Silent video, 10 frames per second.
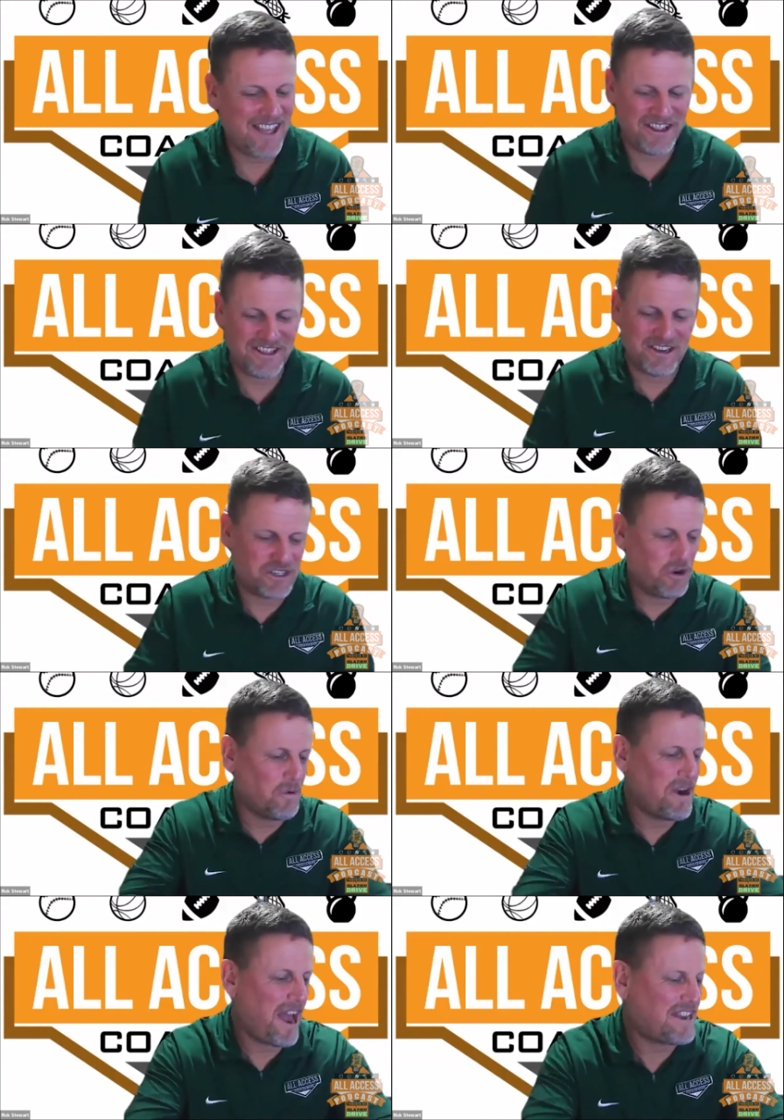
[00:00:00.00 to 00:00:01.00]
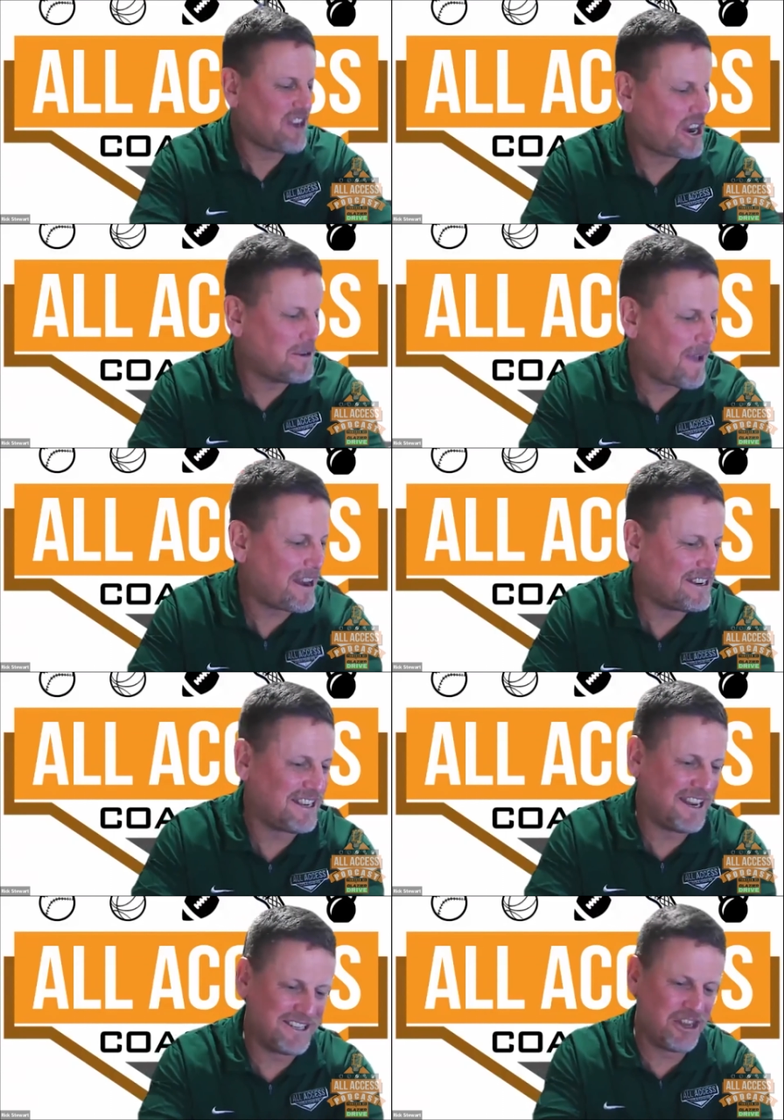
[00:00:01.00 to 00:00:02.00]
the school we're not talking about
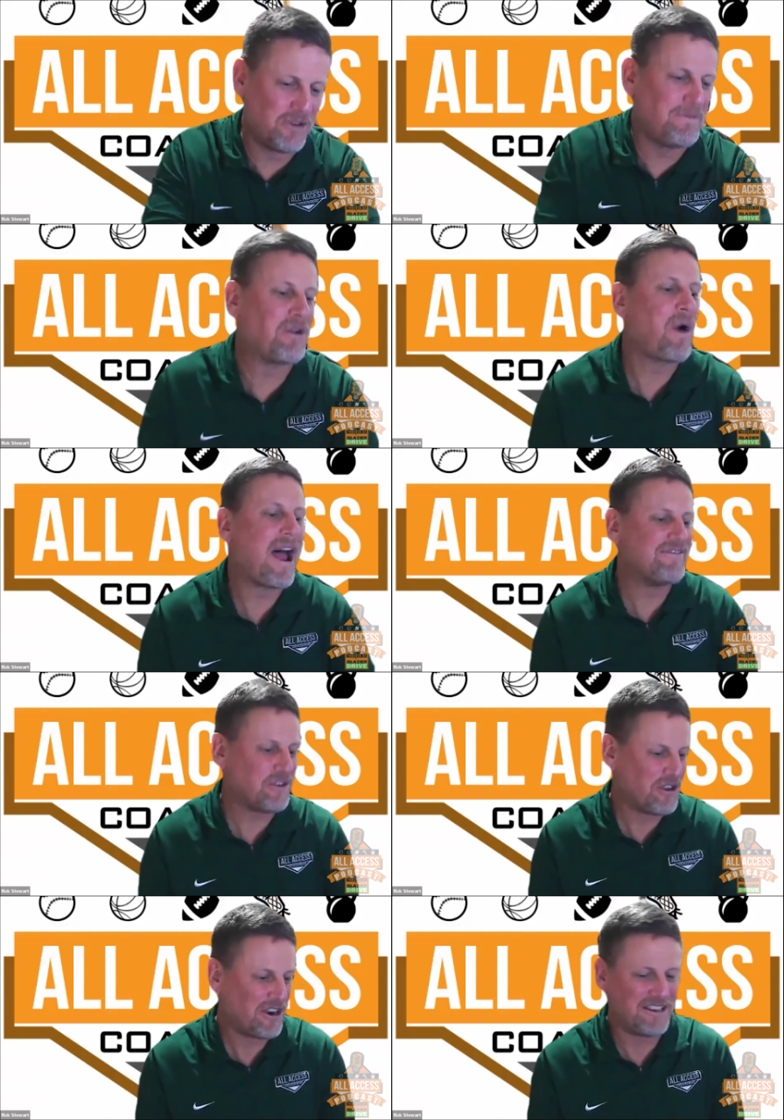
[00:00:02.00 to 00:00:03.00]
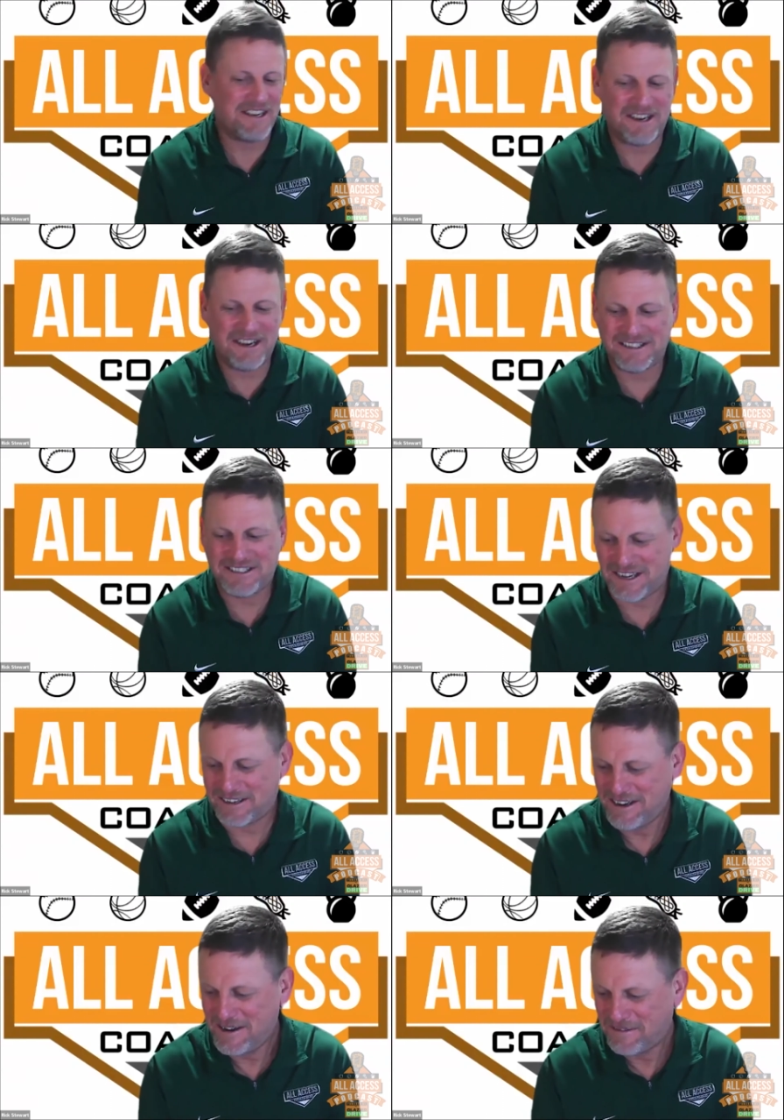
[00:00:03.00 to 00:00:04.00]
is their big rival there. It's a
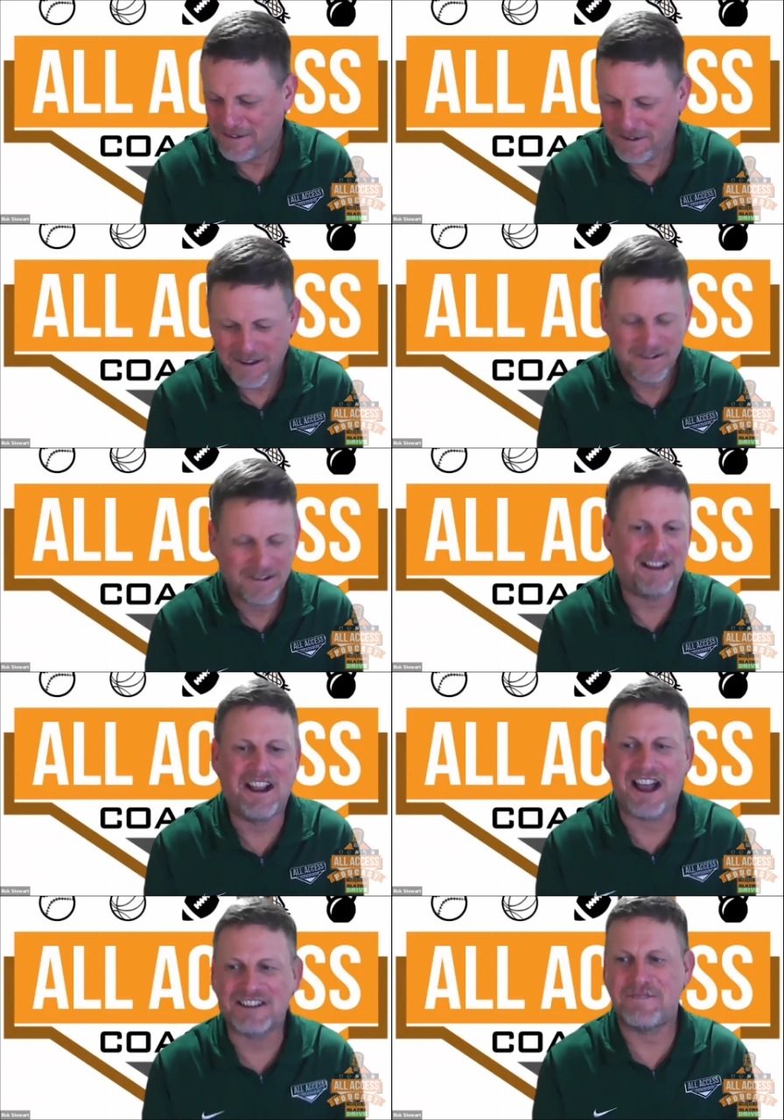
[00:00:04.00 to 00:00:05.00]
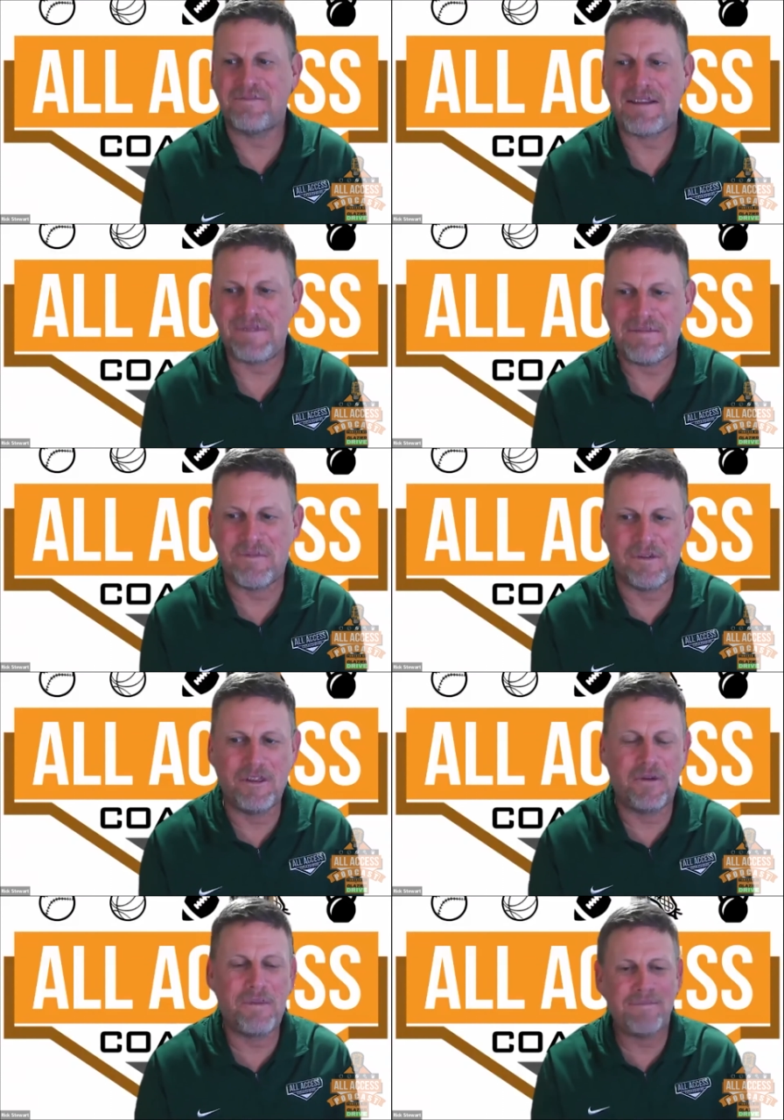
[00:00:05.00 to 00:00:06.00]
gosh, it might be,
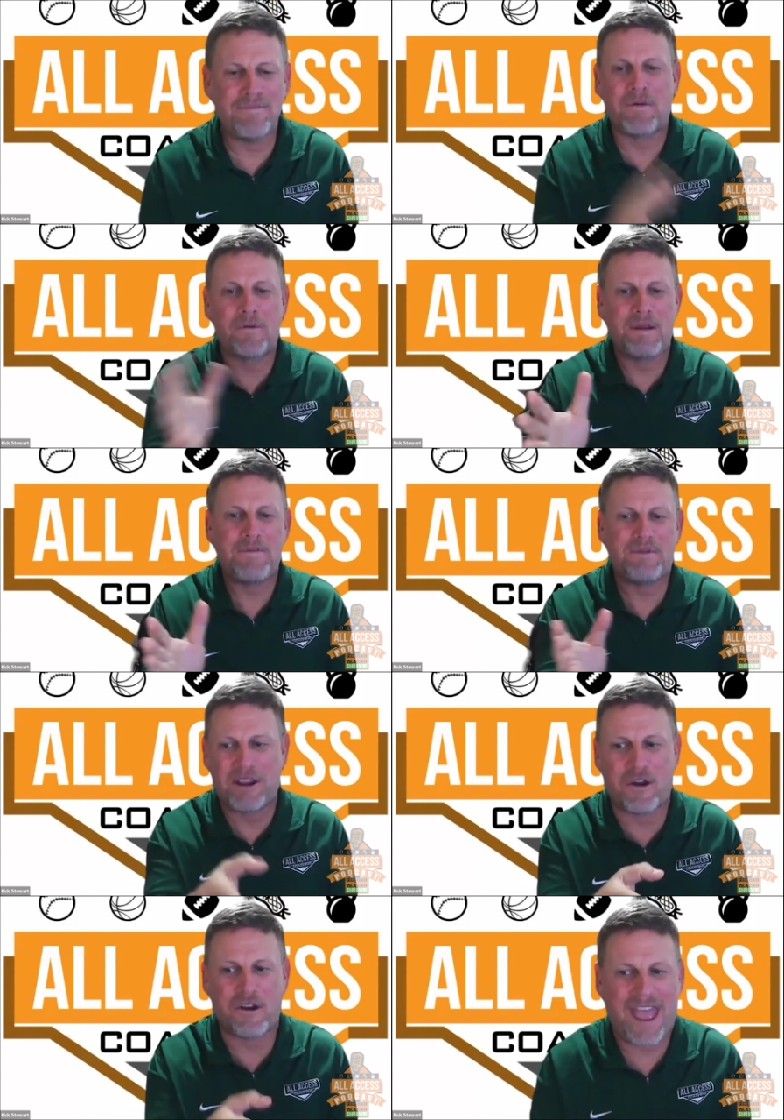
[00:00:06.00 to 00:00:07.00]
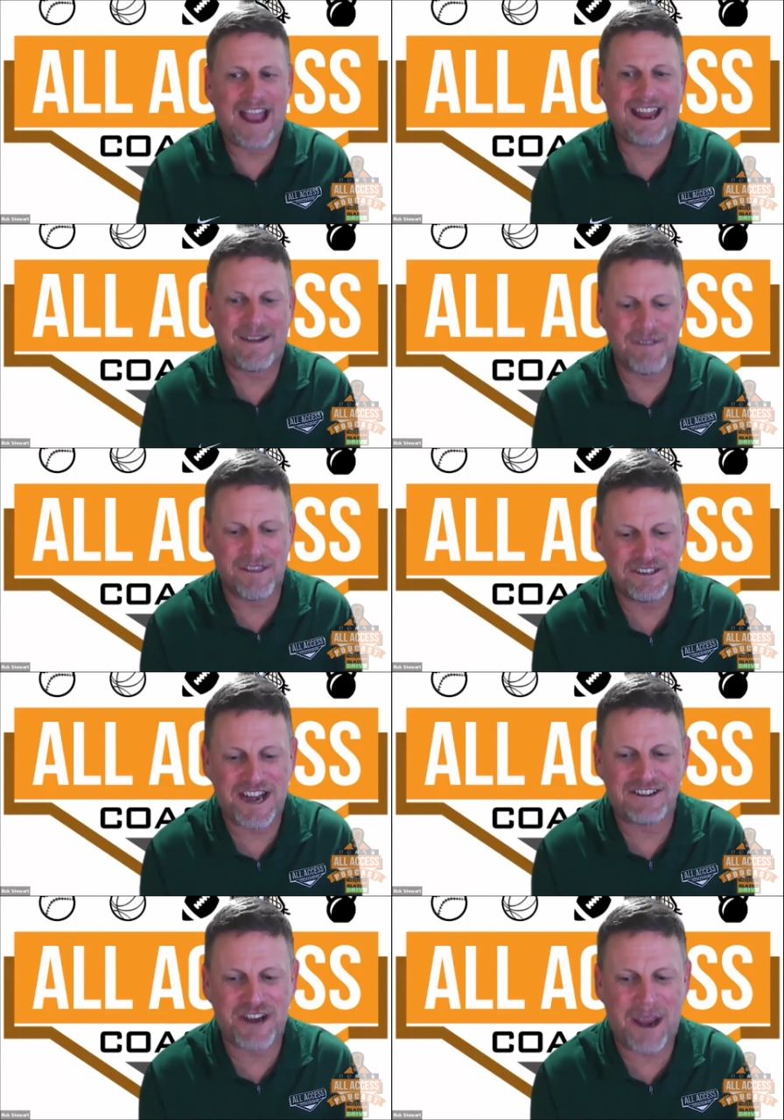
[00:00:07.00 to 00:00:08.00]
there might be more people that go to that game than the
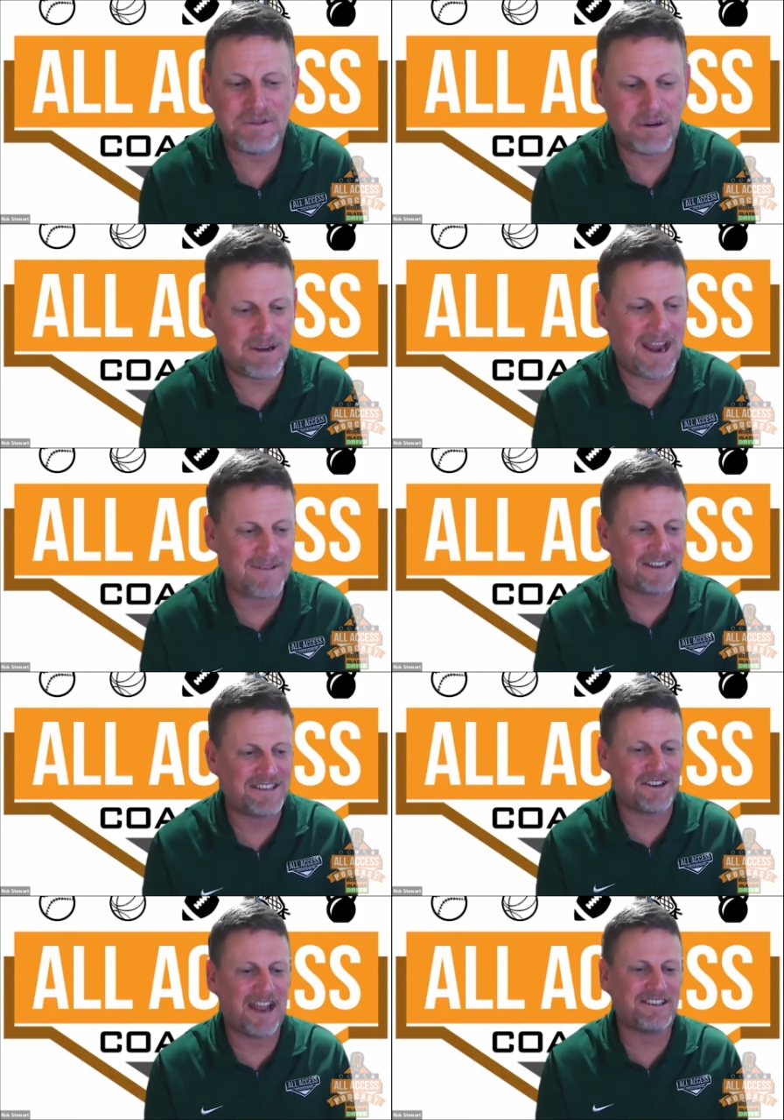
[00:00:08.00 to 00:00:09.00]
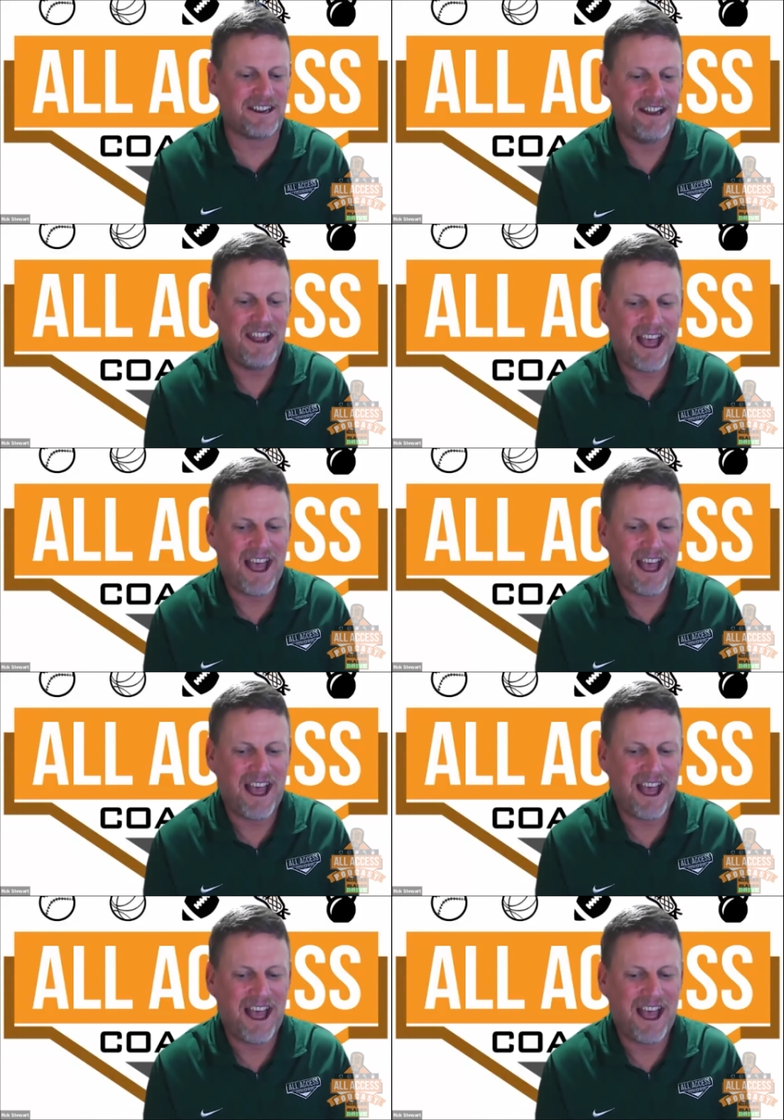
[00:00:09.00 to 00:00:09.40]
state championship game. I've heard